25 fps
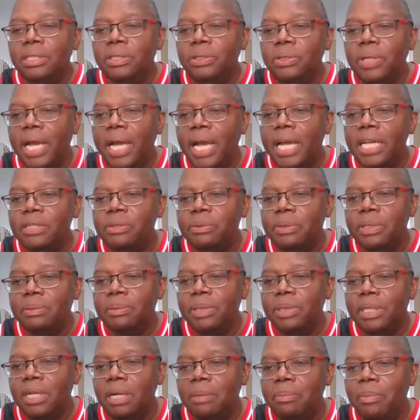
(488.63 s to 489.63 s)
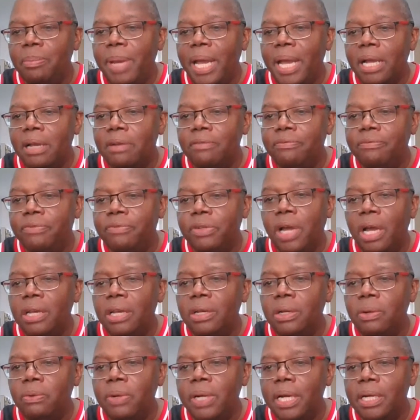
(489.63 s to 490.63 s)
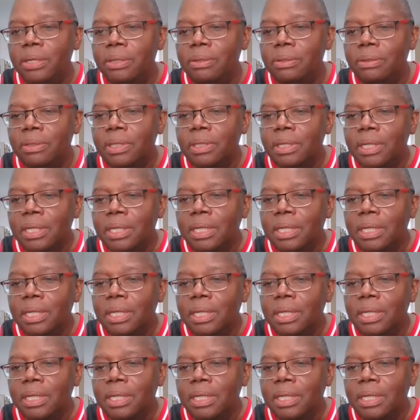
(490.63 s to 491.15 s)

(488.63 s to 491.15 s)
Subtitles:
You guys can come back and forth. Y'all know what I do.